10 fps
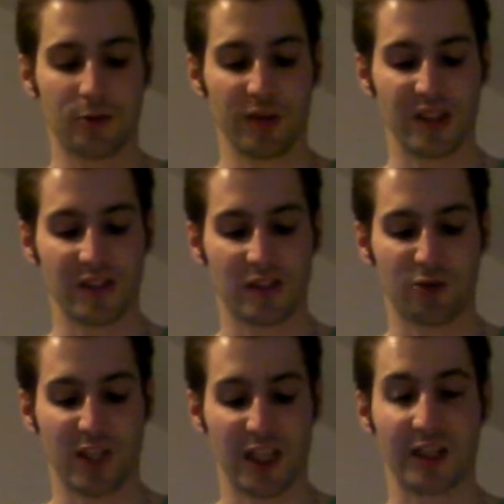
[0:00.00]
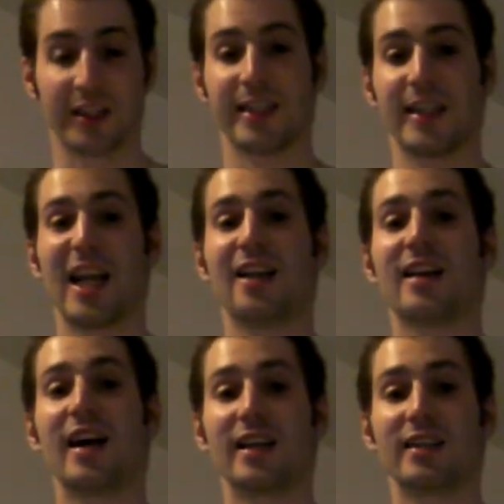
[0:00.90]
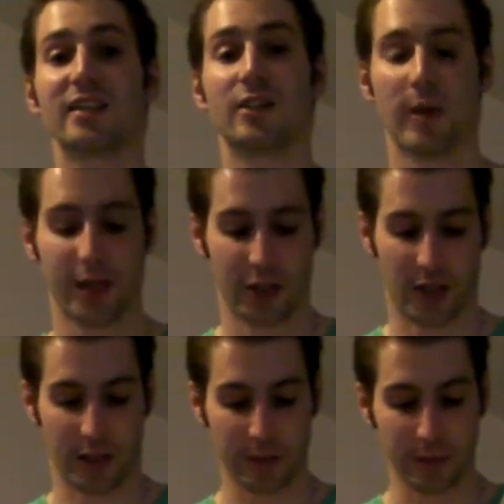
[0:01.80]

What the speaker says: reasons regarding an entire stranger.